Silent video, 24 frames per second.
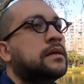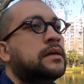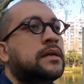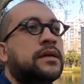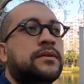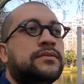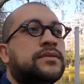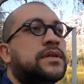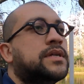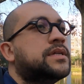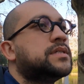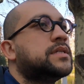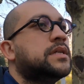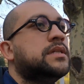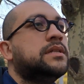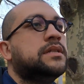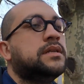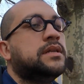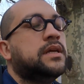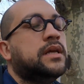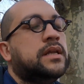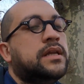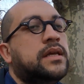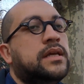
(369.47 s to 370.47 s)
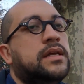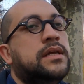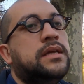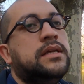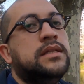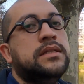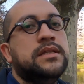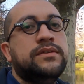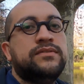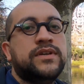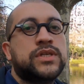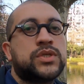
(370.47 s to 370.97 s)
If there's any
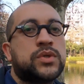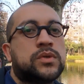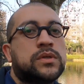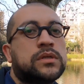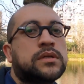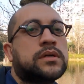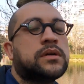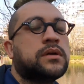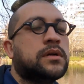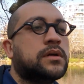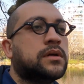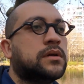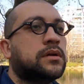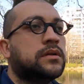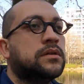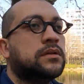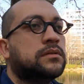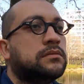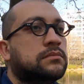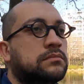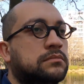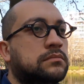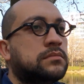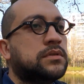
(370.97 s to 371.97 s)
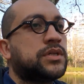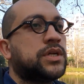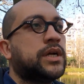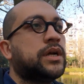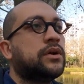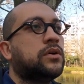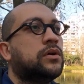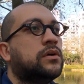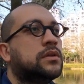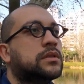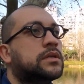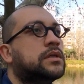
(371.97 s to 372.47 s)
individual
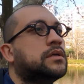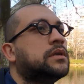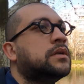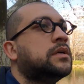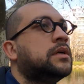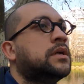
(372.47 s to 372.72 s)
shareholder,